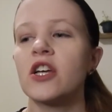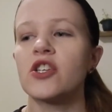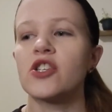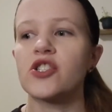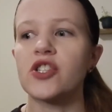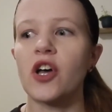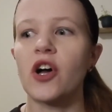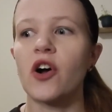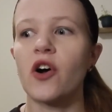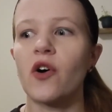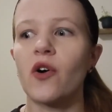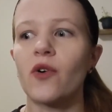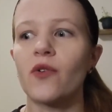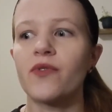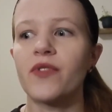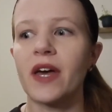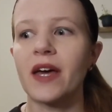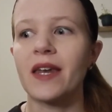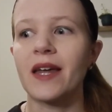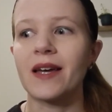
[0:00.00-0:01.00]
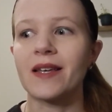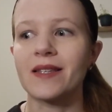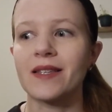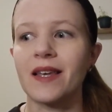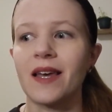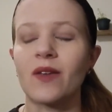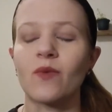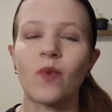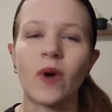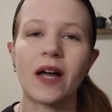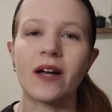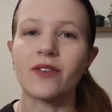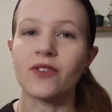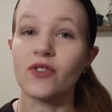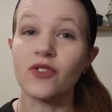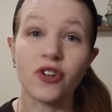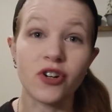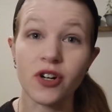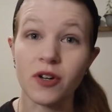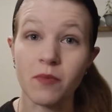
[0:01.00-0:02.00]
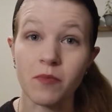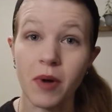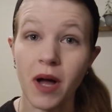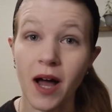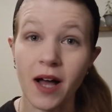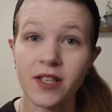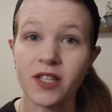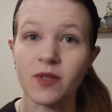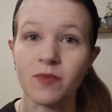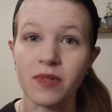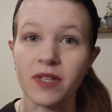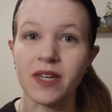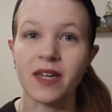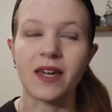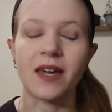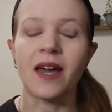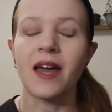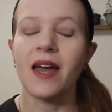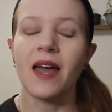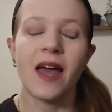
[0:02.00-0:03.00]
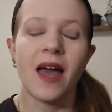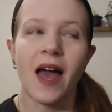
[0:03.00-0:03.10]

so then I said, well, you couldn't possibly